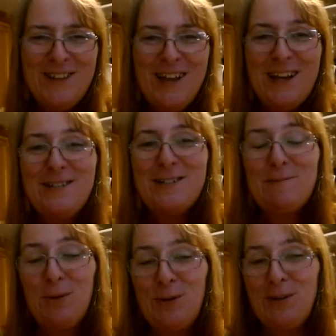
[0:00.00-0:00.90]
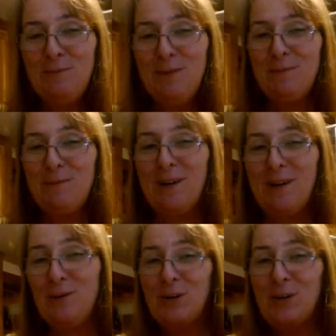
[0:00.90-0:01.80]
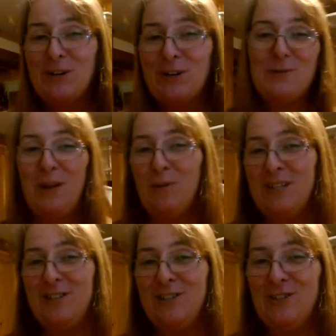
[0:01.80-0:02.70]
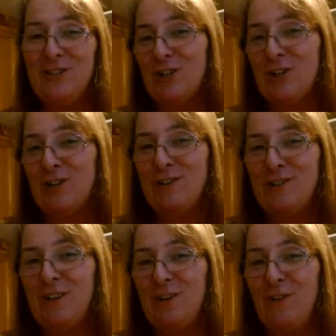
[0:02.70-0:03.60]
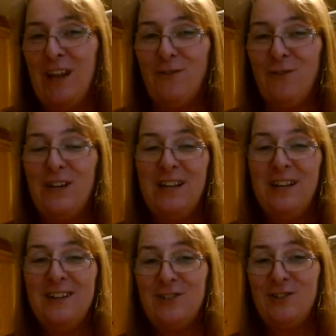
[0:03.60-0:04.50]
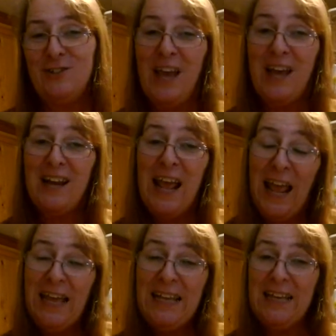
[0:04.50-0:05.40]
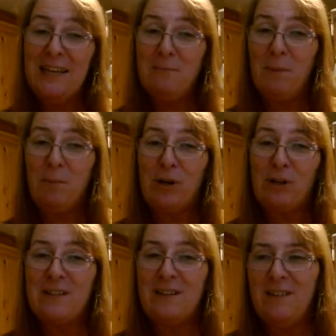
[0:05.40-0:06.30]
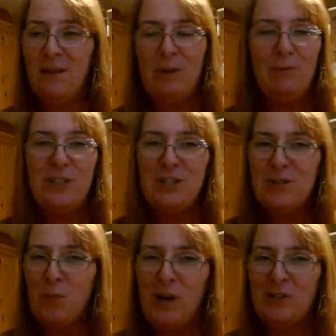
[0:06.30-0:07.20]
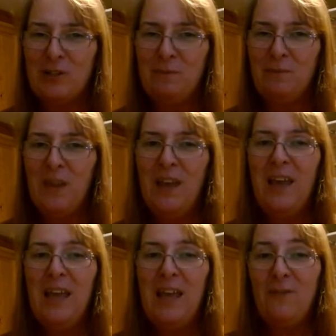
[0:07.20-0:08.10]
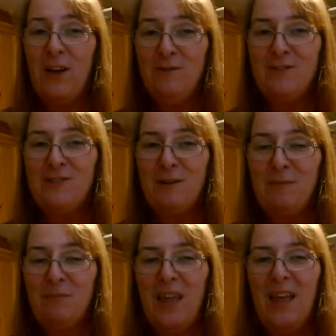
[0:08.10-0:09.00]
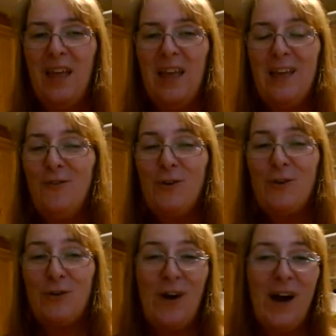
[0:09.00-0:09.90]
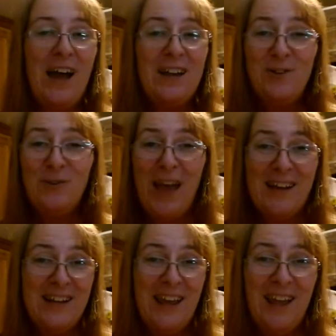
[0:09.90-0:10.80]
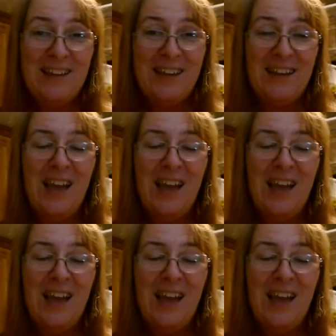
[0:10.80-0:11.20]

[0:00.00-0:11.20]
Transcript: I just put them in my little purse when I went to church, and if I ever needed a tissue, I had a hanky in my purse, and then we would just wash them if I used them. If you cried, you had a hanky.